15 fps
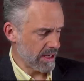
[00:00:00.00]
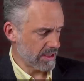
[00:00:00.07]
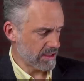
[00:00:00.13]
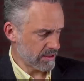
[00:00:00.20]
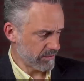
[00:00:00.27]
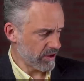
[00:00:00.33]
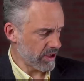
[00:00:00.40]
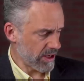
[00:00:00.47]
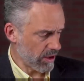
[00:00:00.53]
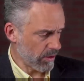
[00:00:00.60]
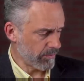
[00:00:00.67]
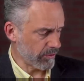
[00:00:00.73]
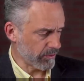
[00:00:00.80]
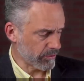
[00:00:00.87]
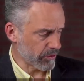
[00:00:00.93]
It's very
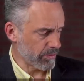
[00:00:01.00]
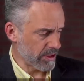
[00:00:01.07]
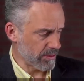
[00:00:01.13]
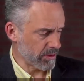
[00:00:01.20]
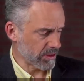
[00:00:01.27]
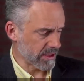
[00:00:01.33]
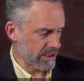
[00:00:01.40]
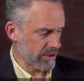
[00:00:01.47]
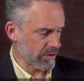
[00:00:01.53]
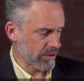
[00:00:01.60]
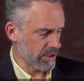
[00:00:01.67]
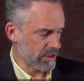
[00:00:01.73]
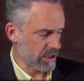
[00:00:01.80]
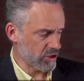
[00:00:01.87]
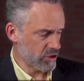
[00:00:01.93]
helpful for people to hear
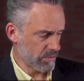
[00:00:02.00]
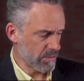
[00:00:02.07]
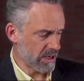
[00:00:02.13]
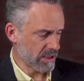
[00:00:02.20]
that they should